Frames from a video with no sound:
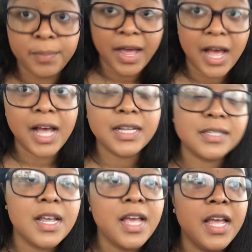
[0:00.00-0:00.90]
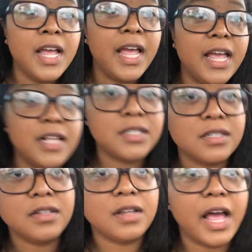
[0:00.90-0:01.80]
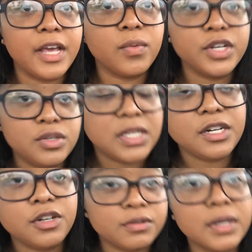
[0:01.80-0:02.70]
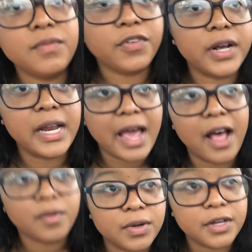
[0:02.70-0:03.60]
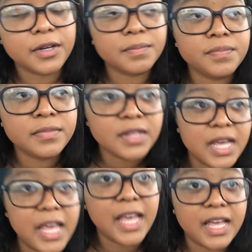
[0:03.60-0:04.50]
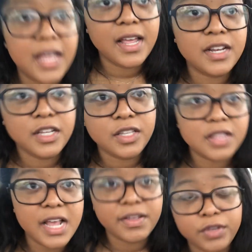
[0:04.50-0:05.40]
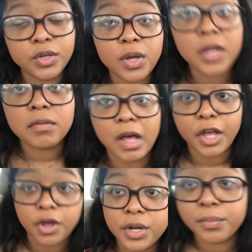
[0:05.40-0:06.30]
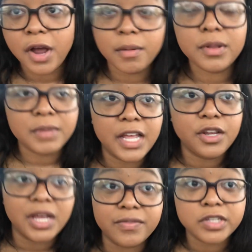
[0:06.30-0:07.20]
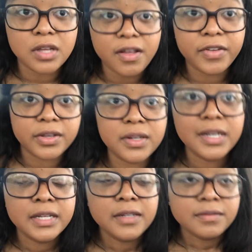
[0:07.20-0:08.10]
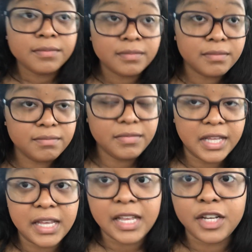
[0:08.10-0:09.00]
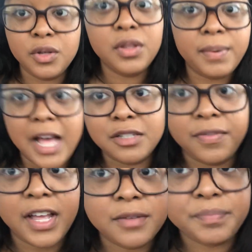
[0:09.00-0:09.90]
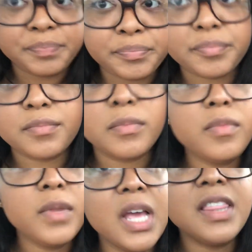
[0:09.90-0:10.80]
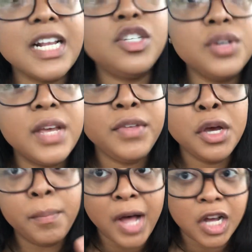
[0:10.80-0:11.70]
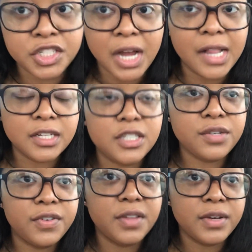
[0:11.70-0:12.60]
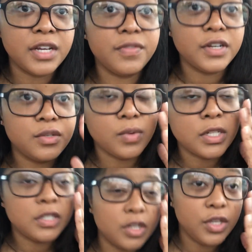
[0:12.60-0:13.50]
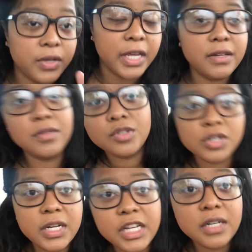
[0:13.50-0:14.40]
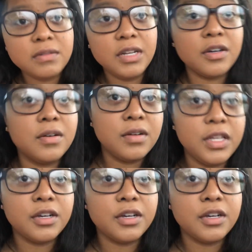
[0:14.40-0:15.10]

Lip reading: to pass. It's like where you sit in a room for an hour and they give you a coding problem and you have to solve it, and you either pass or fail. They do give you a mock challenge for the very first one, so you can sort of get your